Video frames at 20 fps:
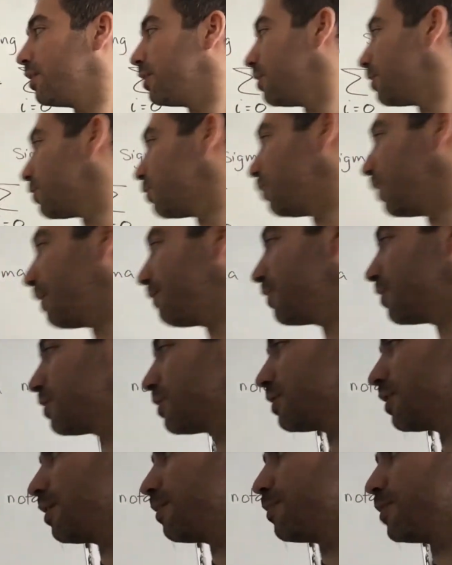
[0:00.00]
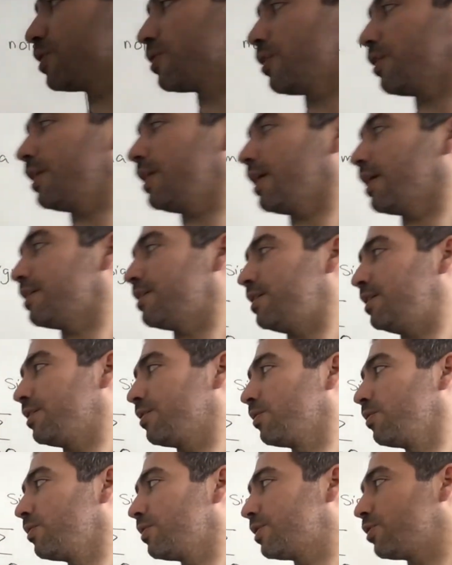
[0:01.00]
So we have the sum starting at
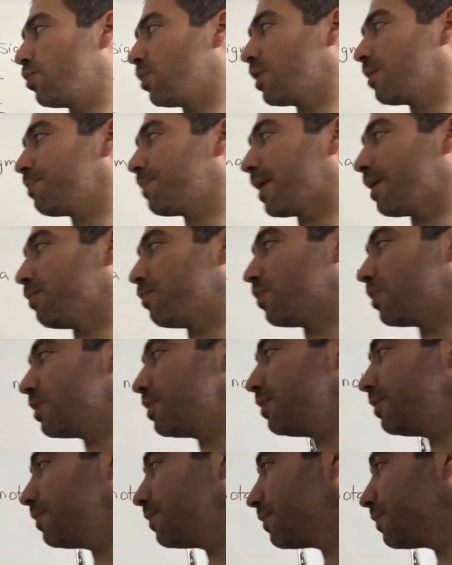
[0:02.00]
0, it's going up by 1,